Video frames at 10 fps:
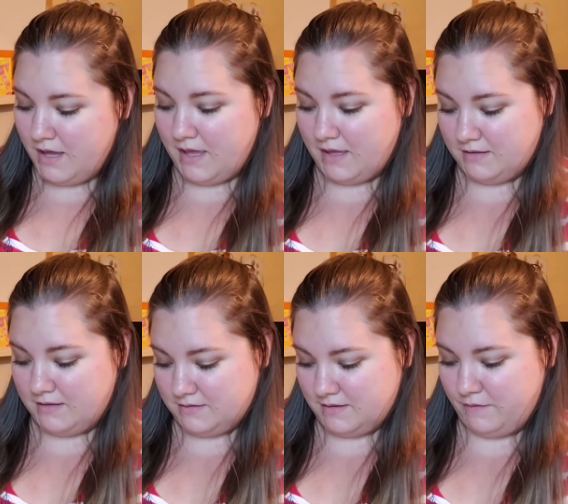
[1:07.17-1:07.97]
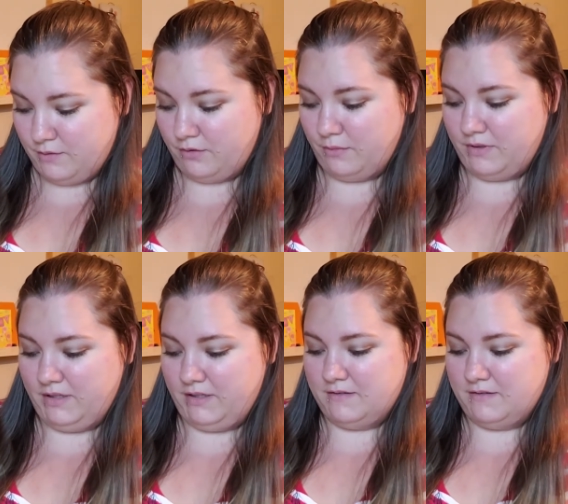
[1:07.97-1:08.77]
And if you don't know what it
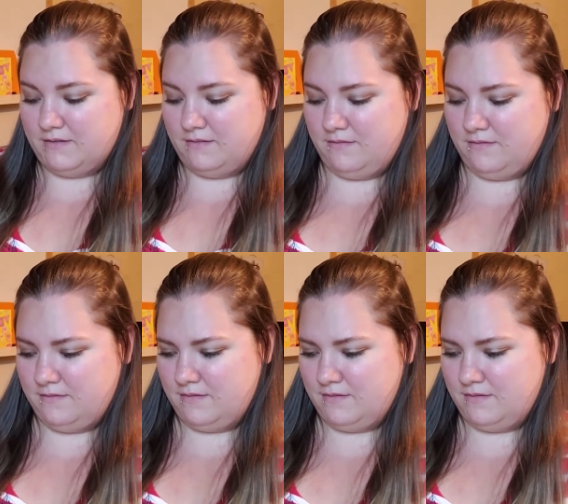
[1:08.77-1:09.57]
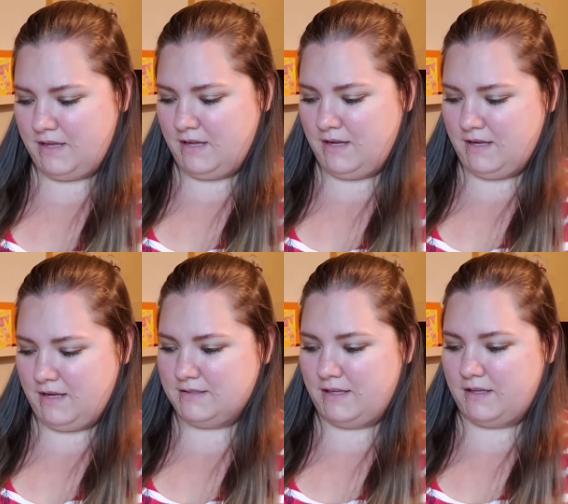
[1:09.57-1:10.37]
is,
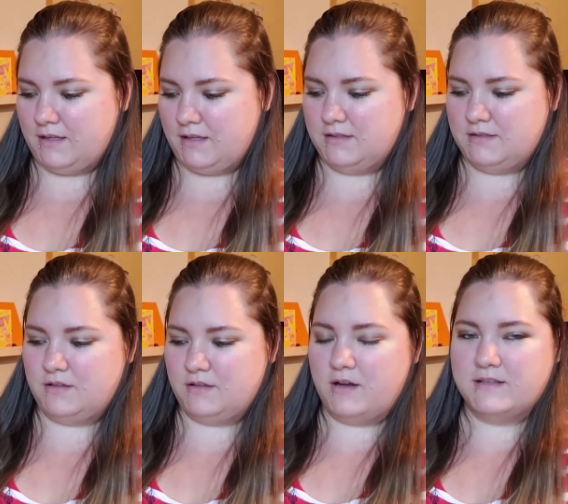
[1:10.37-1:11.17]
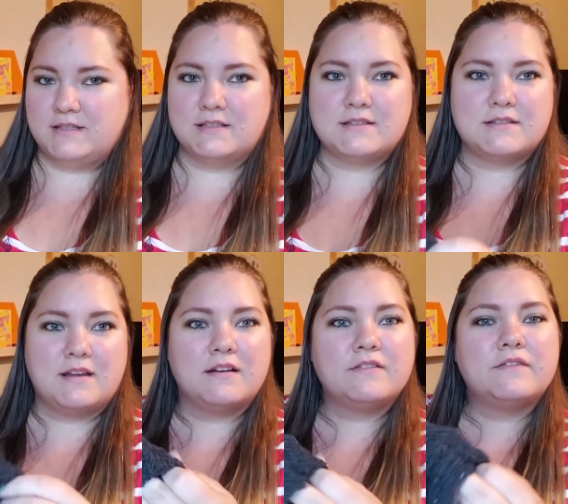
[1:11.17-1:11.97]
it's like this gauzy
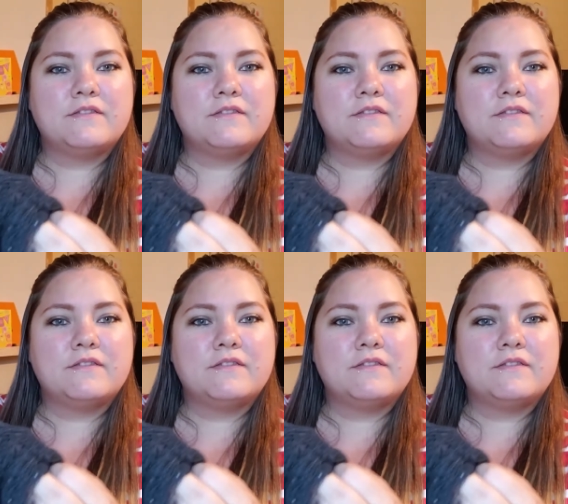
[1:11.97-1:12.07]
stuff.